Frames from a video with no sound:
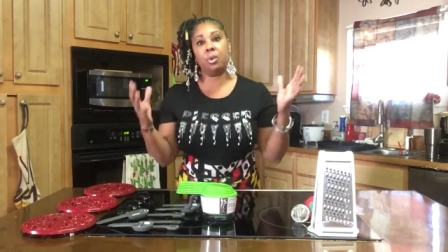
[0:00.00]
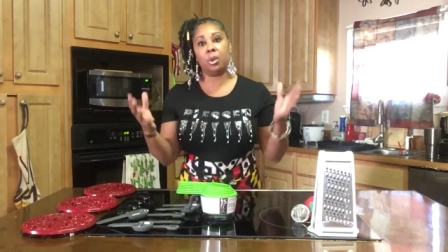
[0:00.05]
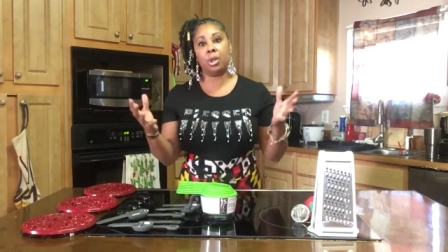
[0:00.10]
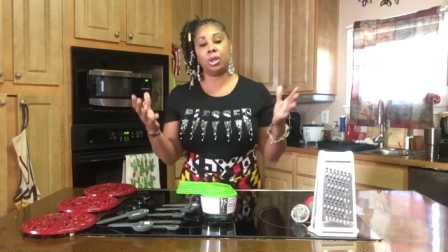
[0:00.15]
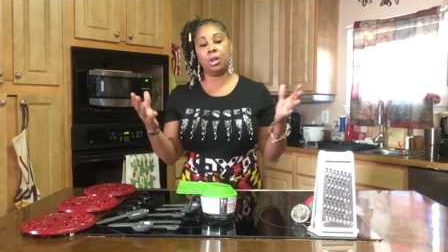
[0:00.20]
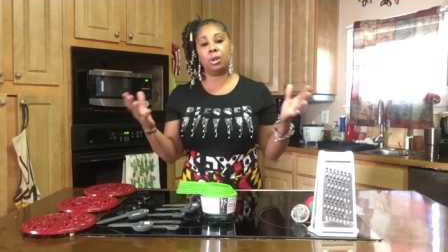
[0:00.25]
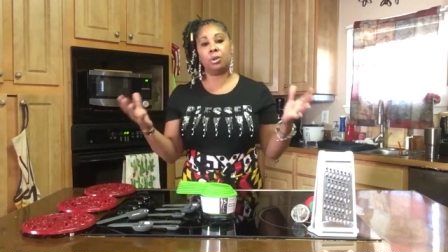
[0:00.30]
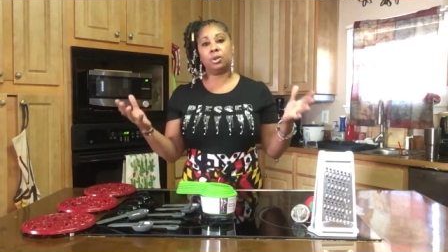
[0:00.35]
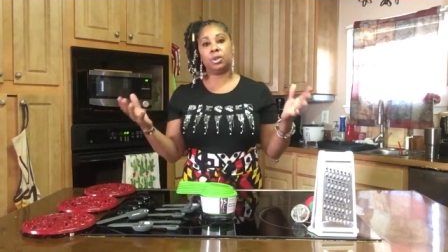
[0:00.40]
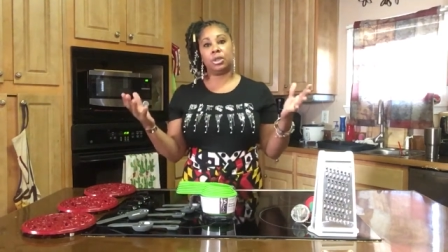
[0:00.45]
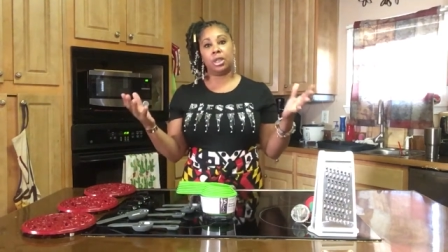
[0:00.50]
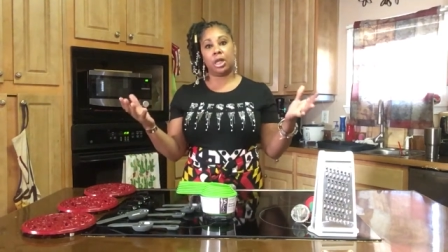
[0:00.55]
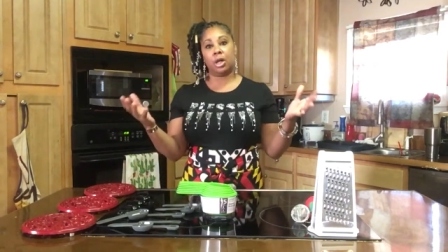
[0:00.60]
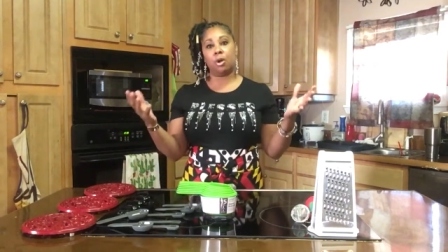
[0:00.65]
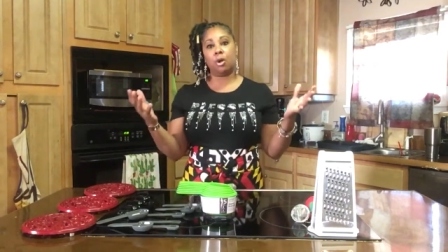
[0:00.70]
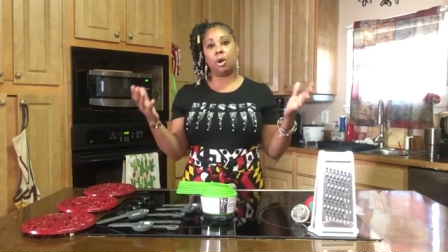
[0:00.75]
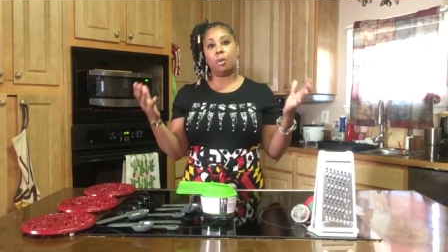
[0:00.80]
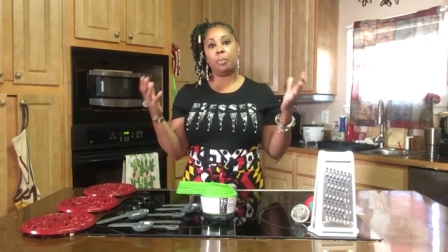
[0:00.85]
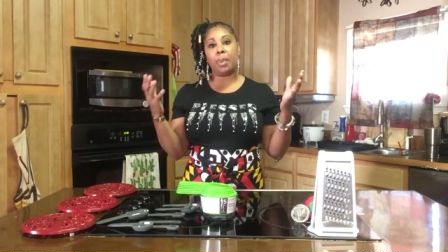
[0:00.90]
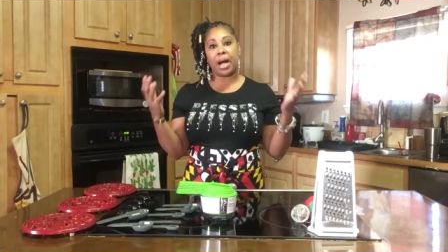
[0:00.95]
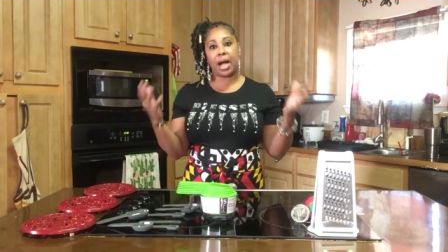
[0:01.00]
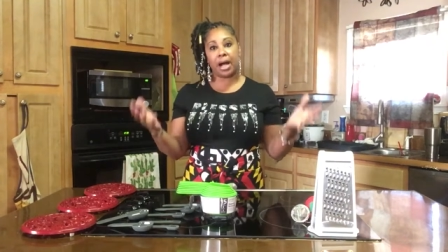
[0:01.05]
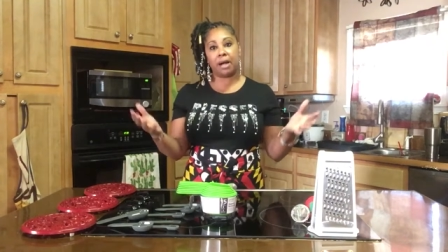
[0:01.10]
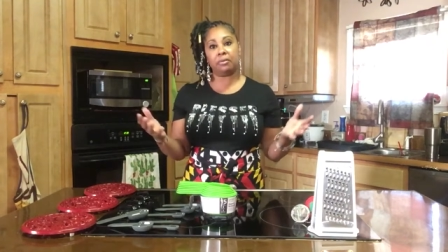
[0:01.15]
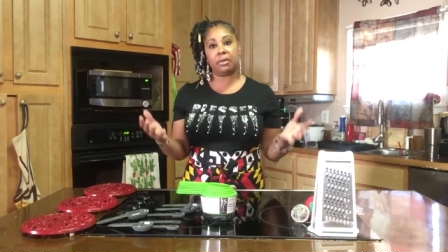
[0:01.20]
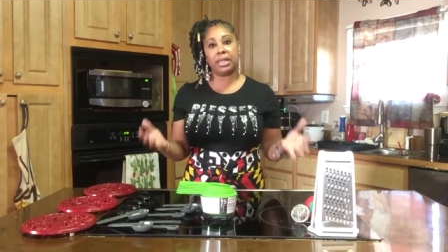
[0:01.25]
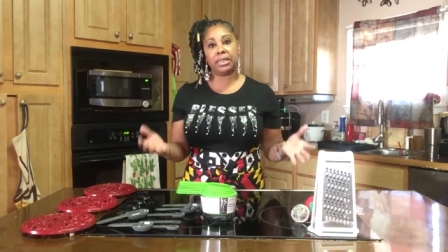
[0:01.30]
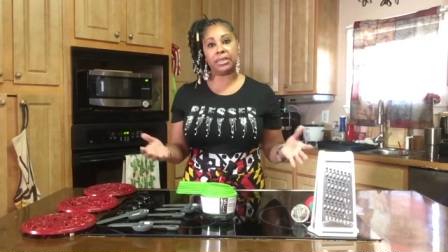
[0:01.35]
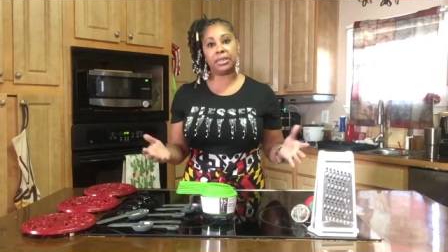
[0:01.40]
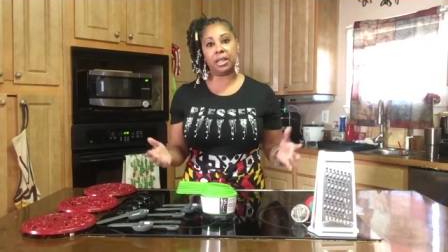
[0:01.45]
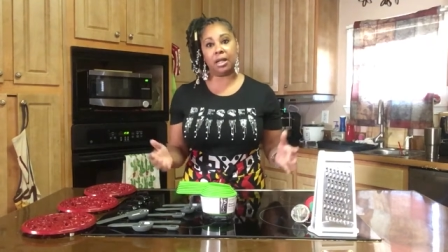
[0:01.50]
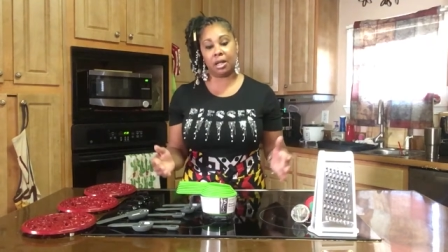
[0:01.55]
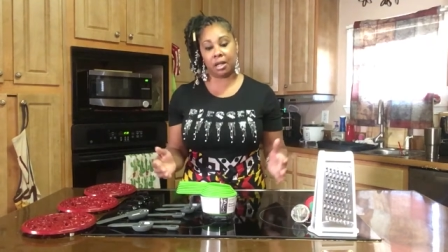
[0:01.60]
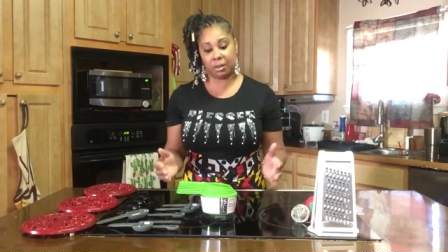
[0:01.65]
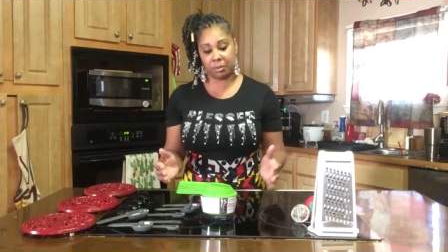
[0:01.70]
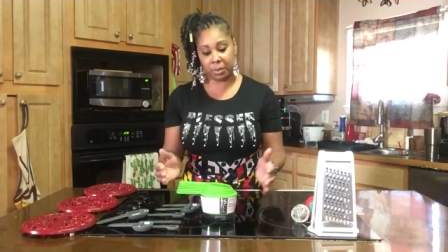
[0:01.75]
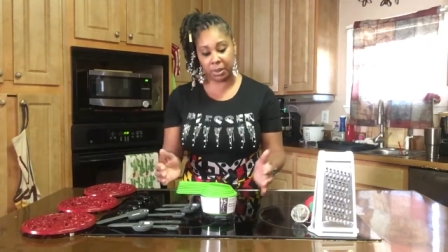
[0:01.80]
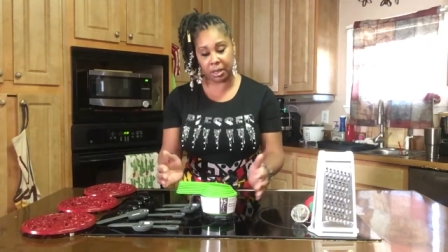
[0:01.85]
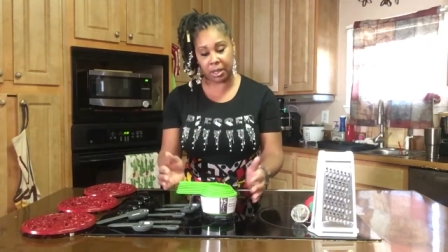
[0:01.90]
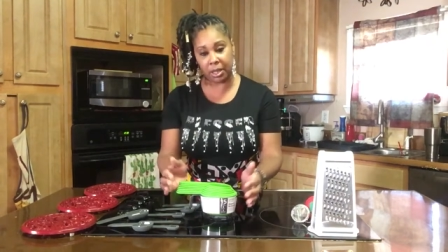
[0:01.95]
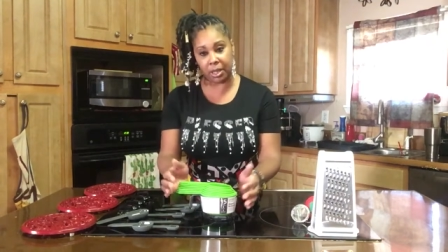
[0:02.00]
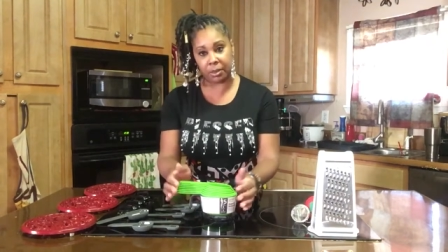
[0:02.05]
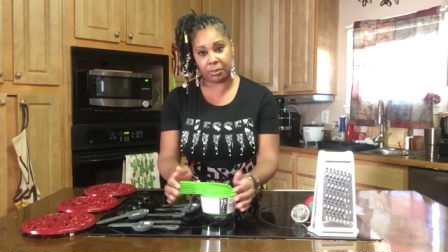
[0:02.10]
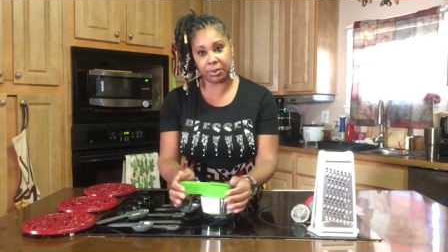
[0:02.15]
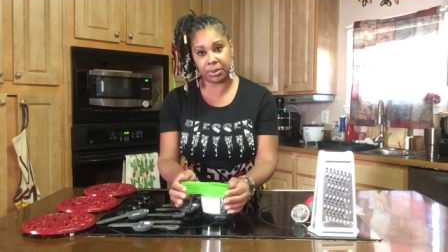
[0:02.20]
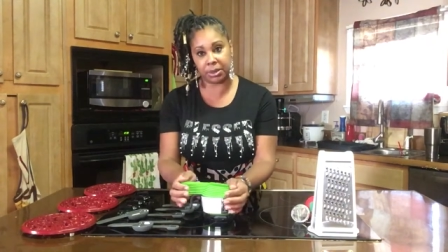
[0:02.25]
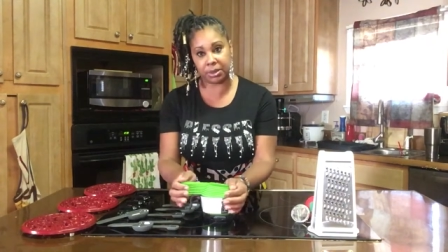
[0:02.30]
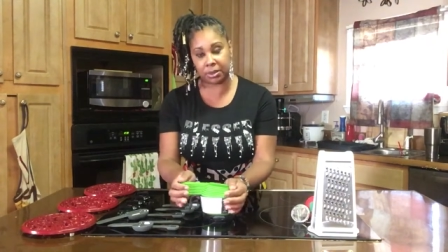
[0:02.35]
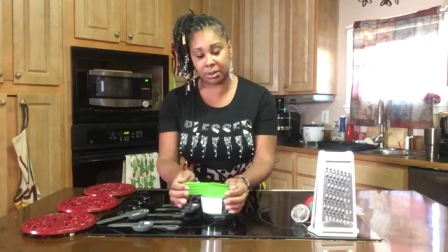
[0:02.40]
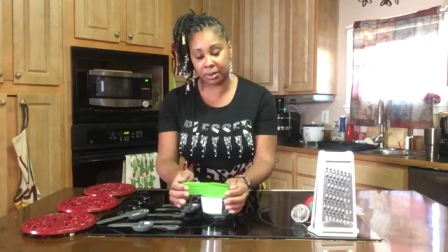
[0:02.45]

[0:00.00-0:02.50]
on those devil Pyrex um, cups.